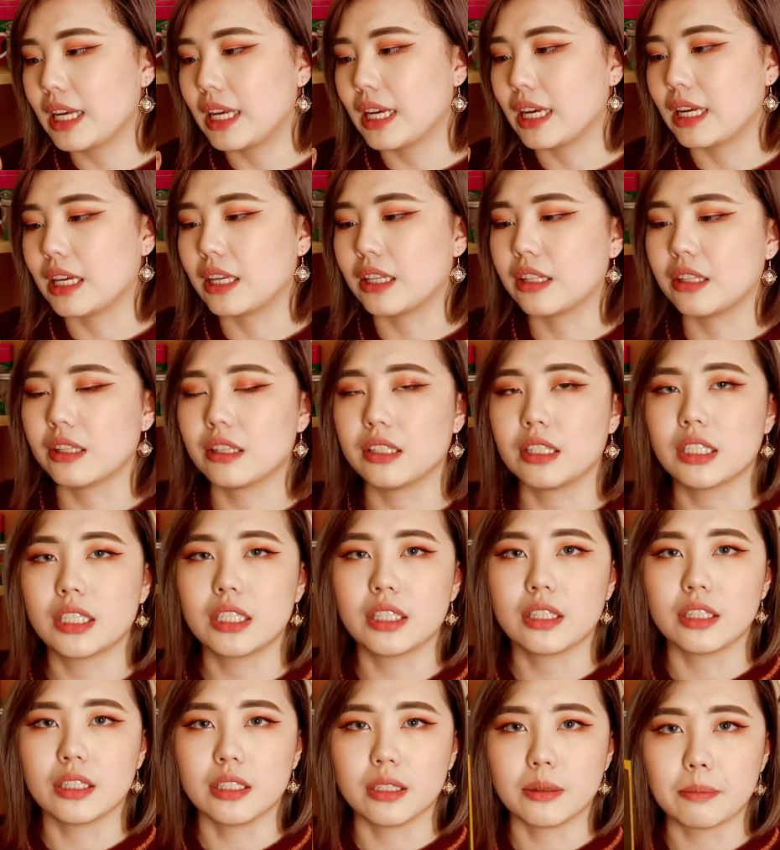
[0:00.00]
And
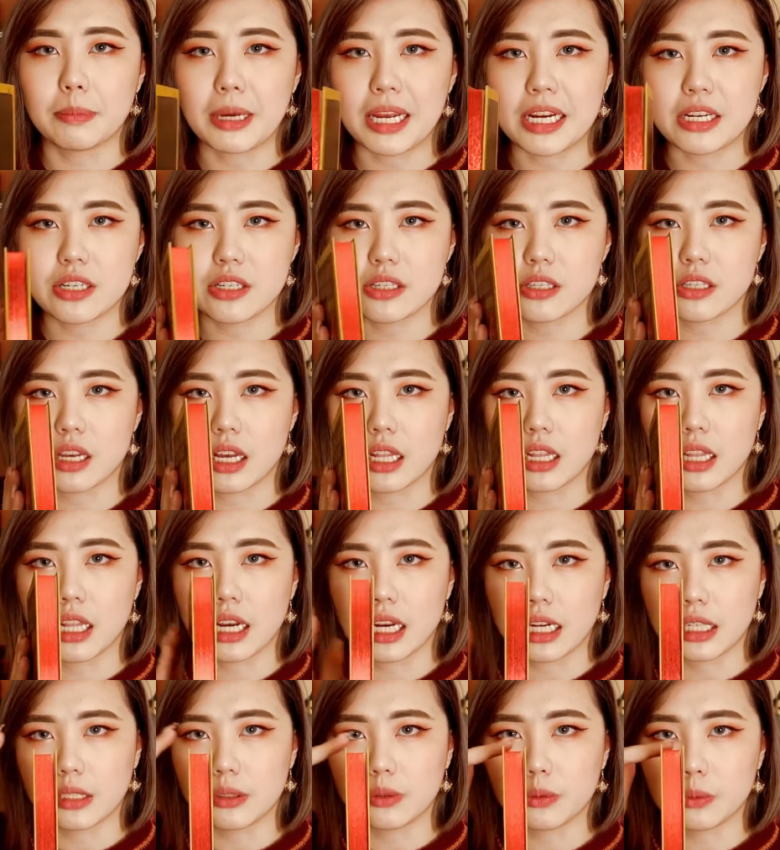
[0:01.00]
the pages are
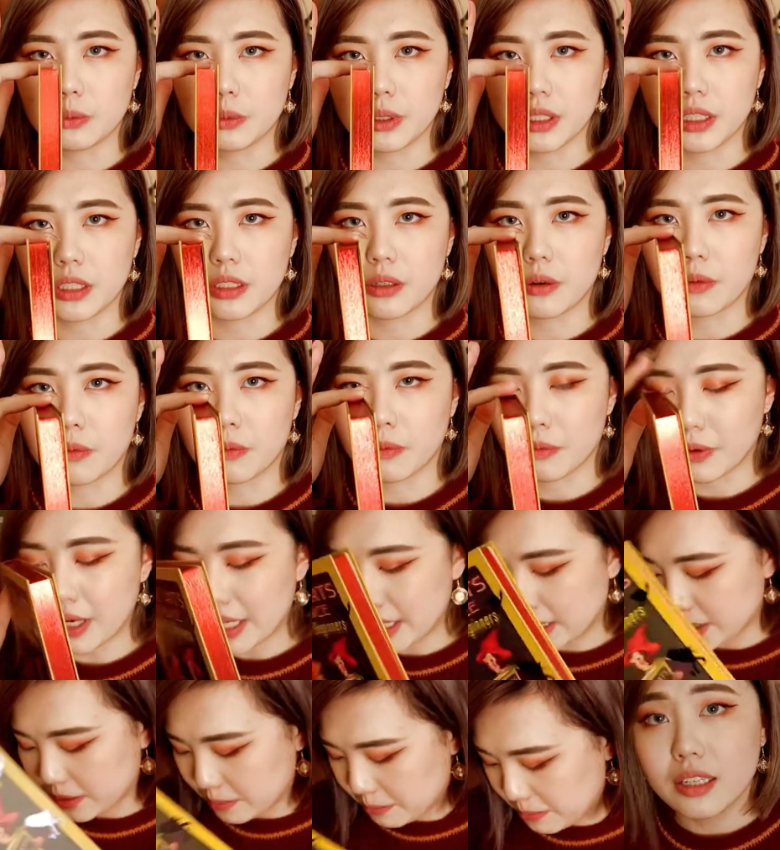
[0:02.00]
lined with
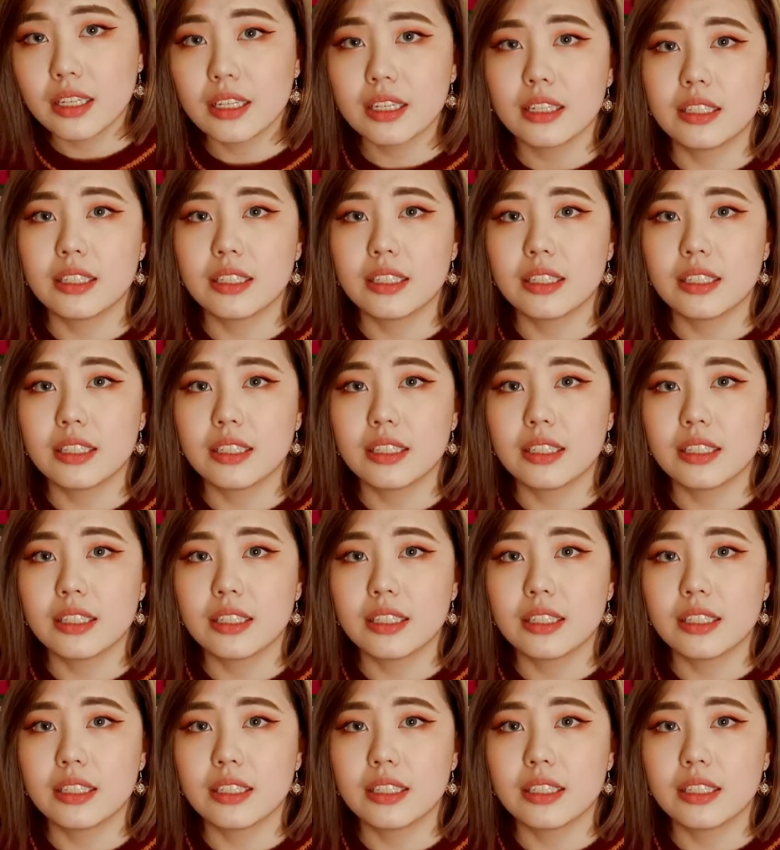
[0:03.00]
red.